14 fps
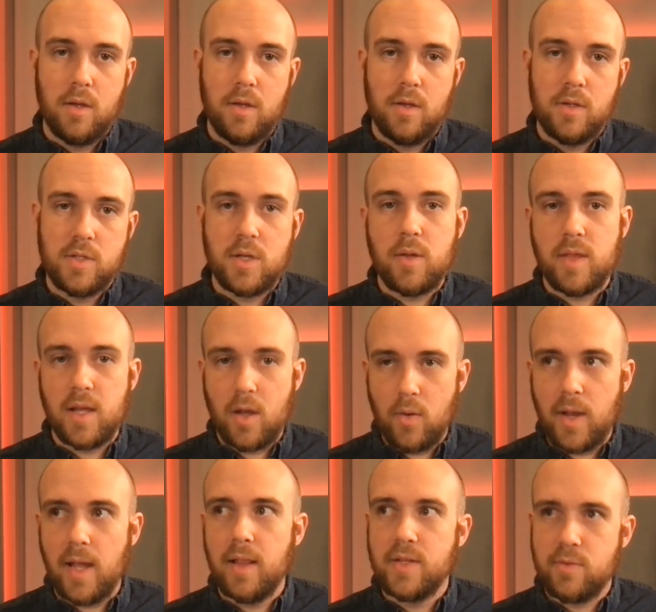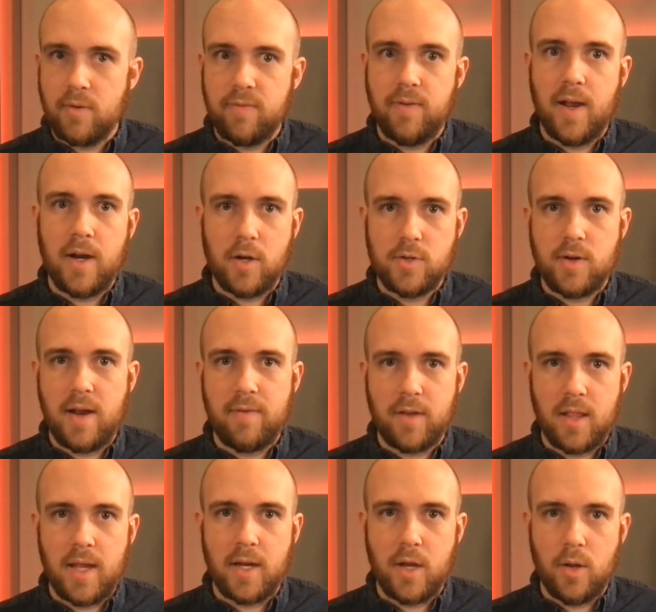So you think, okay, let's refine our traffic
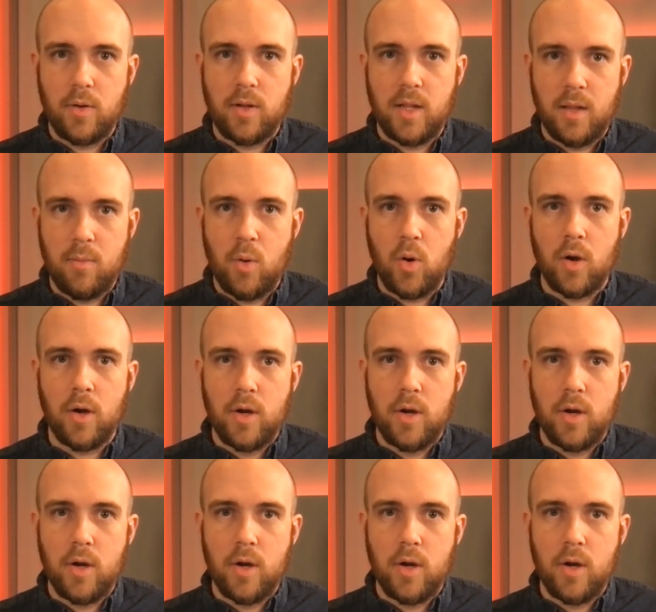light code a little more.